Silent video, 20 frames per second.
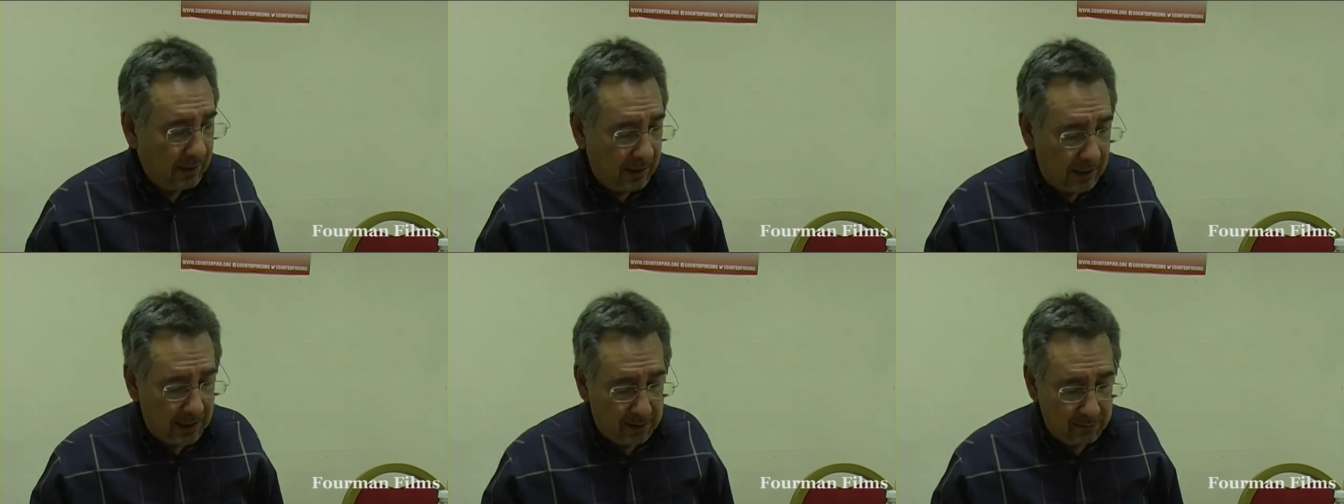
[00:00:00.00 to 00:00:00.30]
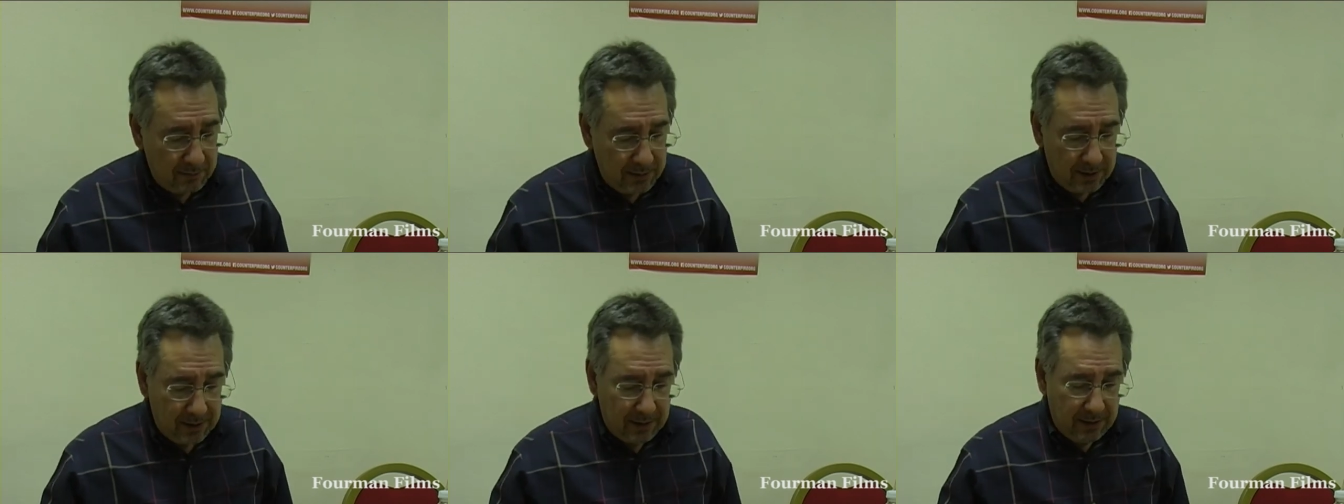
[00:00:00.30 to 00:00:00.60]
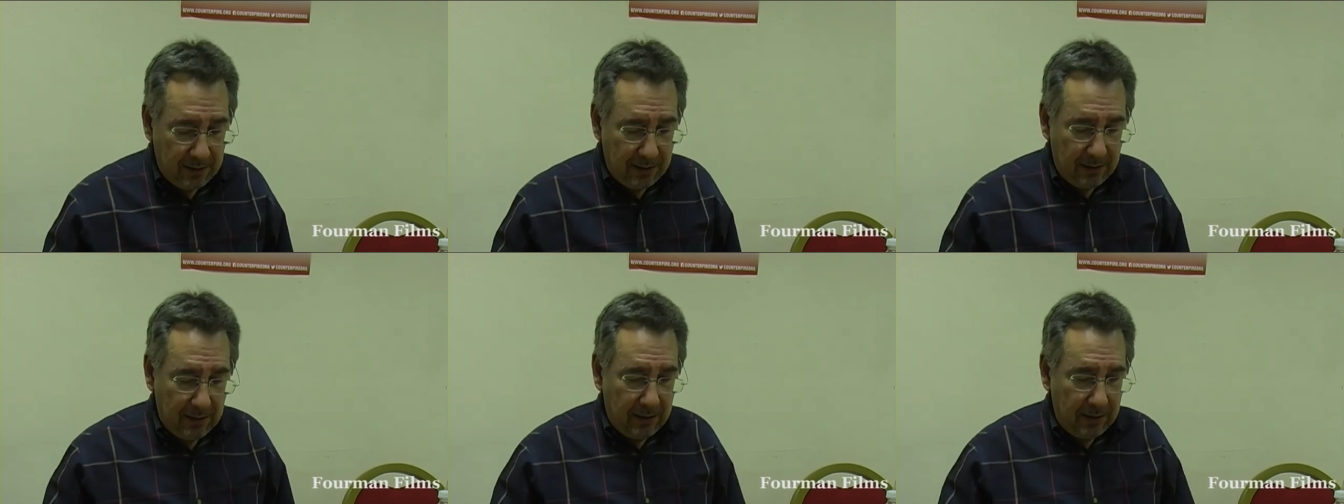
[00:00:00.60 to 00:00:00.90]

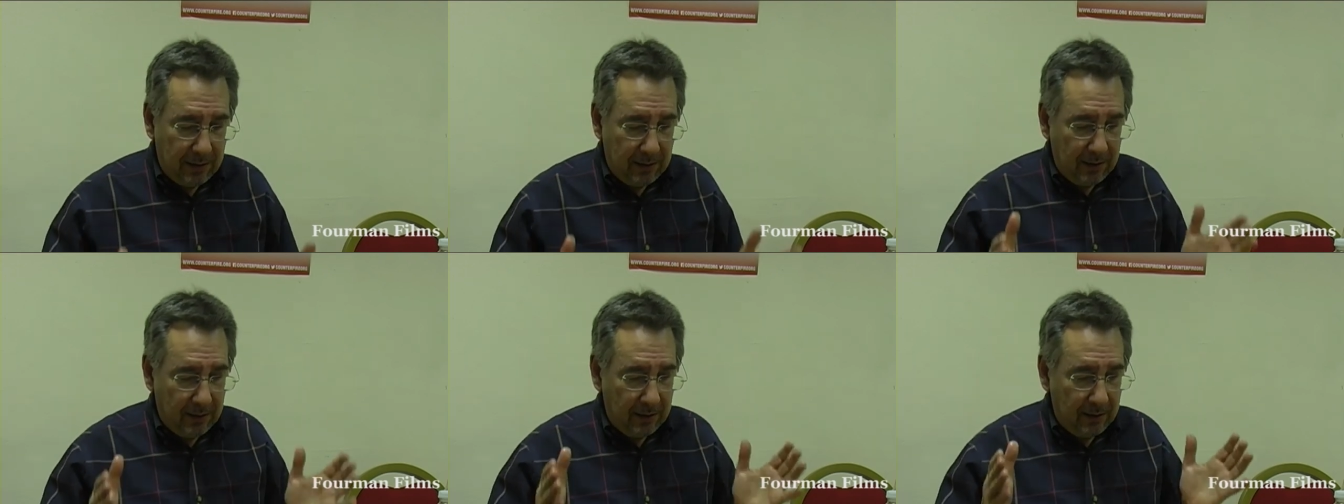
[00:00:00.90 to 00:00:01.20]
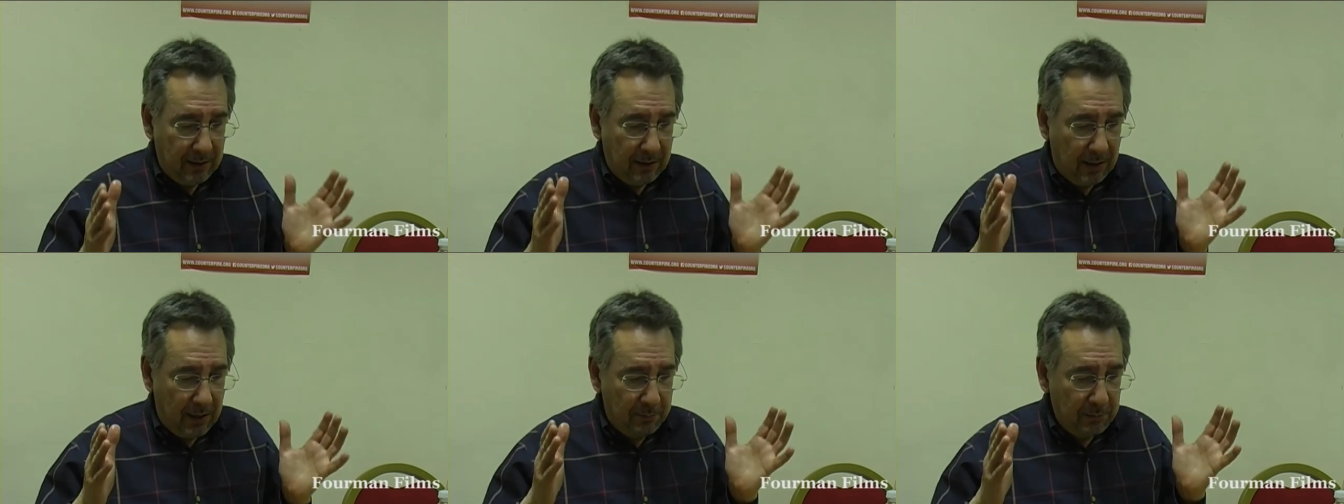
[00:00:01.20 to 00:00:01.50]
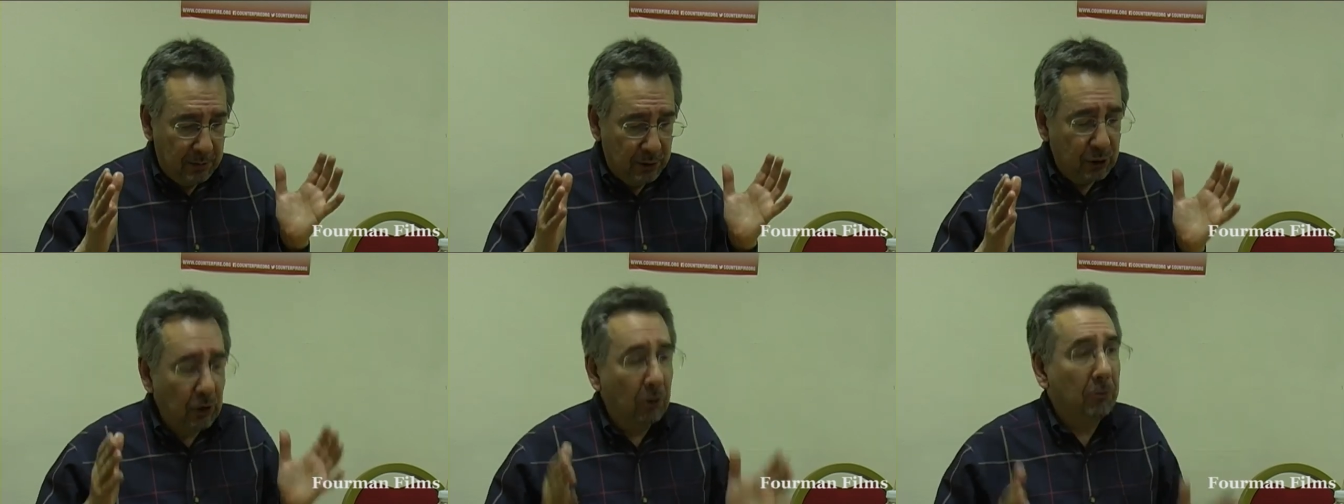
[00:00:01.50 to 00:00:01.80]
a
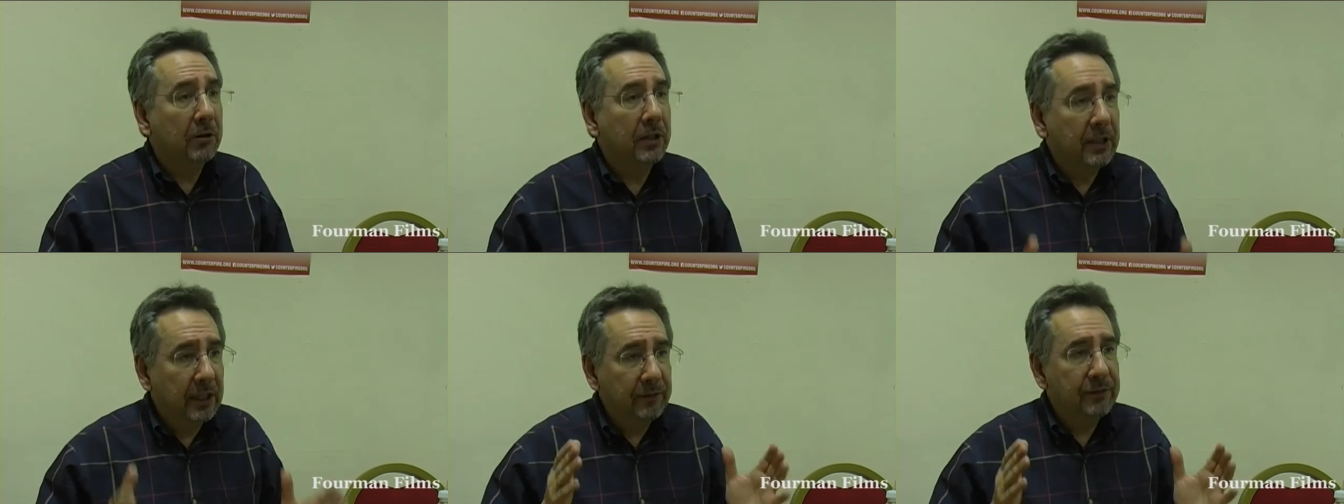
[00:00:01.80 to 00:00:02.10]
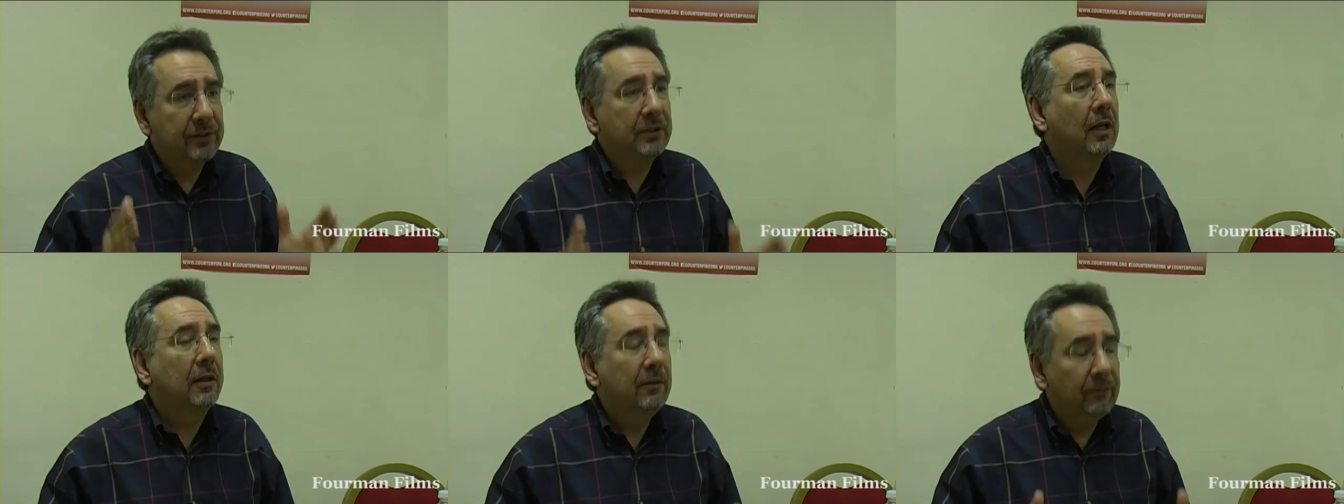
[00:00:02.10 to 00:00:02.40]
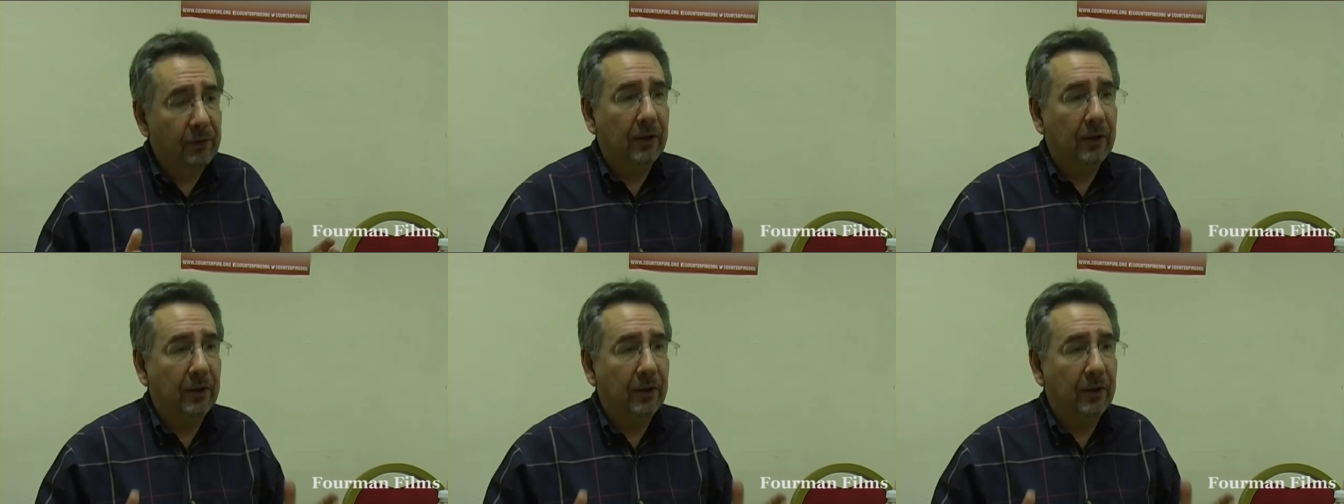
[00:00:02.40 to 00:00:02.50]
majority of sun